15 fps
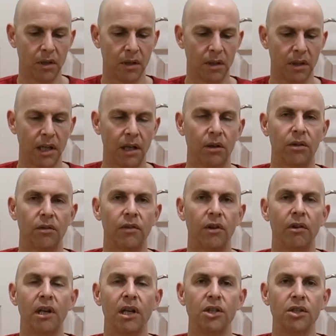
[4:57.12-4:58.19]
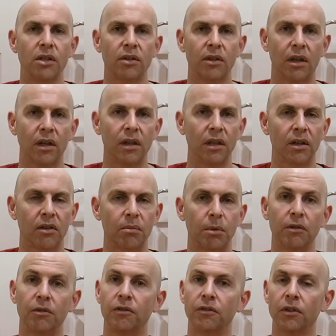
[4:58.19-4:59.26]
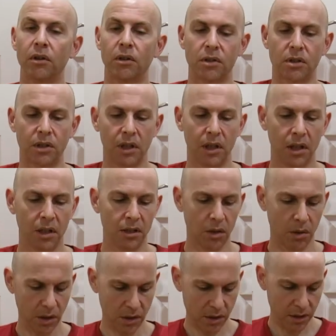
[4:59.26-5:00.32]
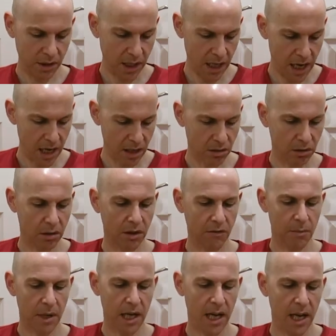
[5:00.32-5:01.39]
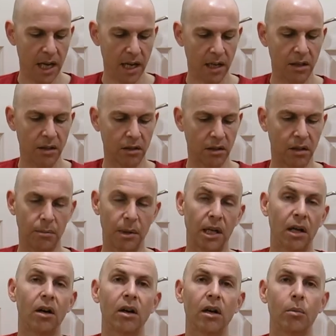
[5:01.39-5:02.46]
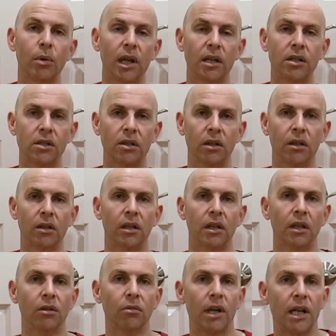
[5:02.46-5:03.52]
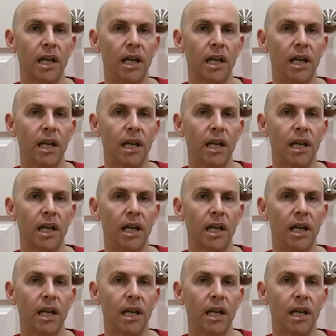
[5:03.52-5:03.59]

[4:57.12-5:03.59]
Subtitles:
Now, variations on this, but first, Notice the angle of my hand, my arm when I start. Right